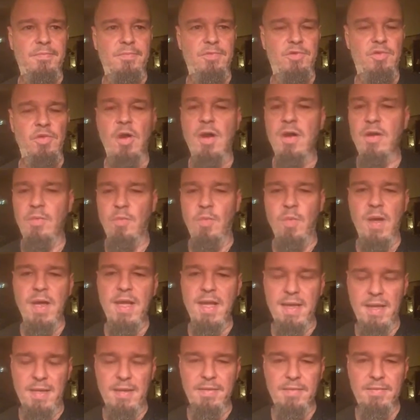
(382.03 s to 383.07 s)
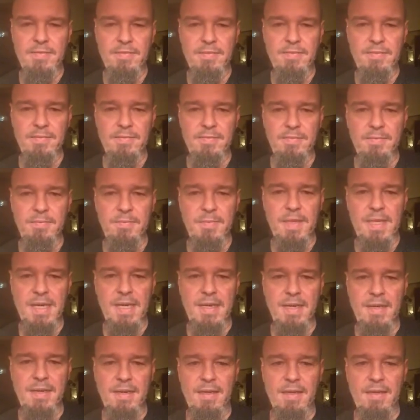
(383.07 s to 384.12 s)
drawn away
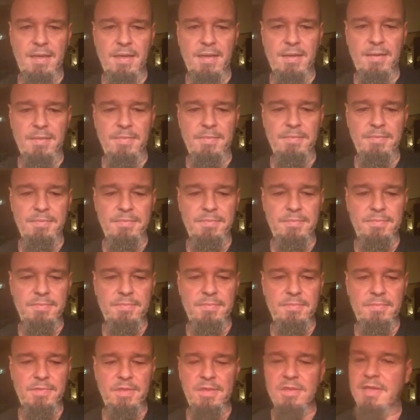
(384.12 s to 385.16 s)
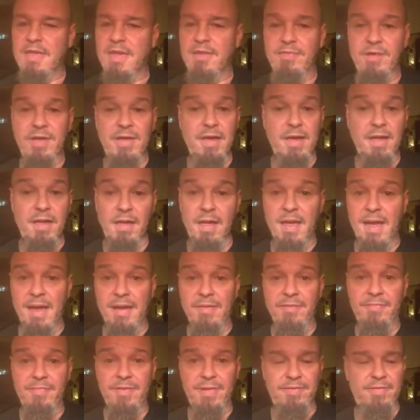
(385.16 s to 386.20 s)
by just everyday
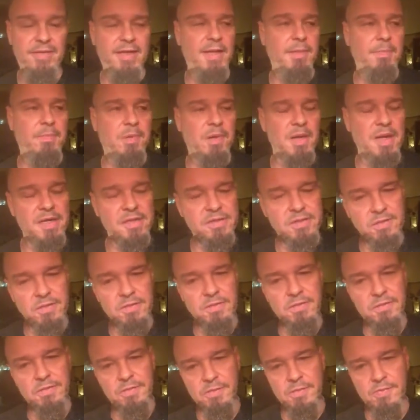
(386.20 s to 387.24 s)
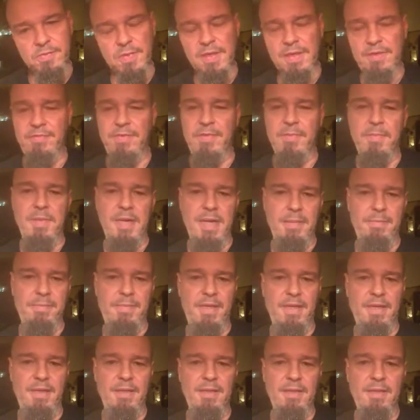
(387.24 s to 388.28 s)
life, everyday pressures, or whatever it might
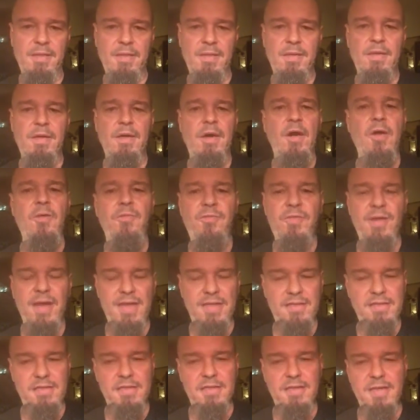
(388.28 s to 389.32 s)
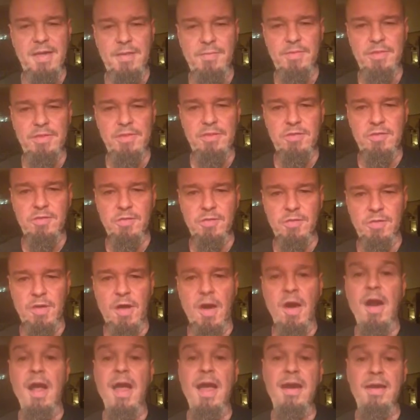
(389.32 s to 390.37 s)
be. Hold fast to that which is true.
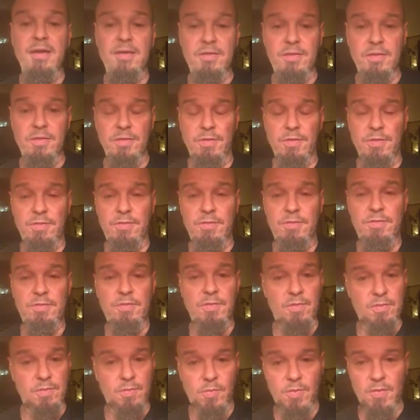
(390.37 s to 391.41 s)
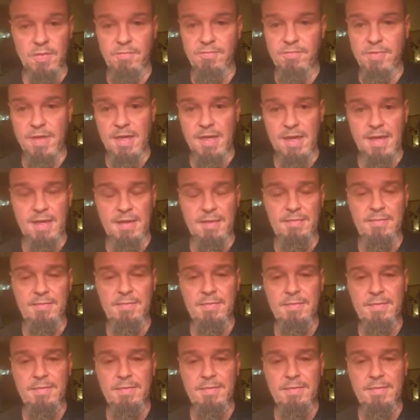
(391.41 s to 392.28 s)
Our attitude toward the Word of God.